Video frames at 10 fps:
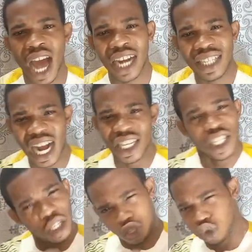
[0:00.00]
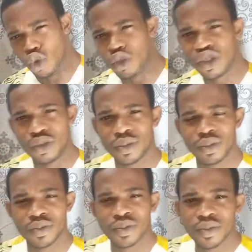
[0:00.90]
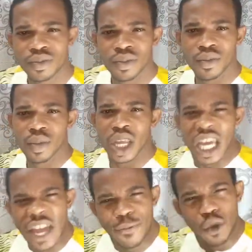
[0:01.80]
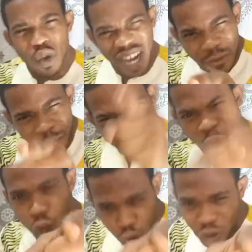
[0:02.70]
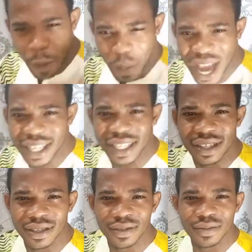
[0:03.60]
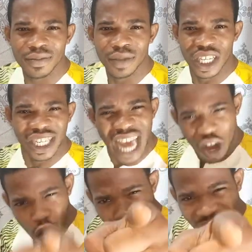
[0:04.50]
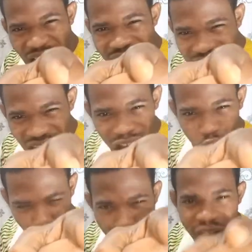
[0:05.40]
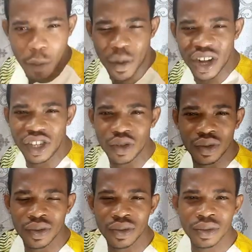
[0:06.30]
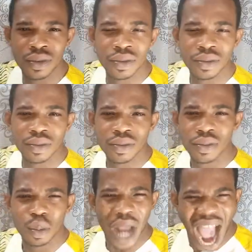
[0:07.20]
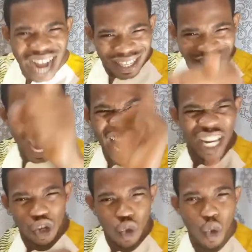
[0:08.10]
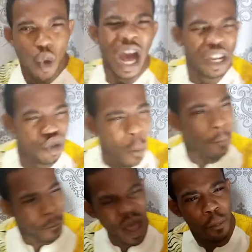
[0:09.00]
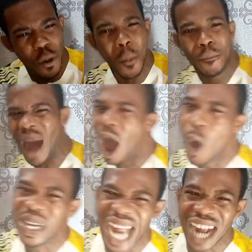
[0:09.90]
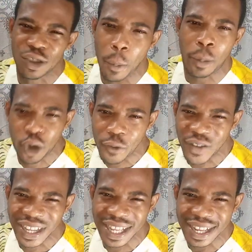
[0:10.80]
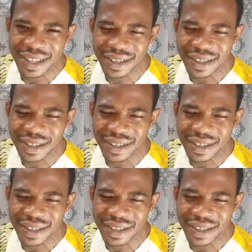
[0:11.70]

And that is the truth. If you refuse to repent, the Lord's anger is coming upon you. I tell you, you people, bow down to prophet.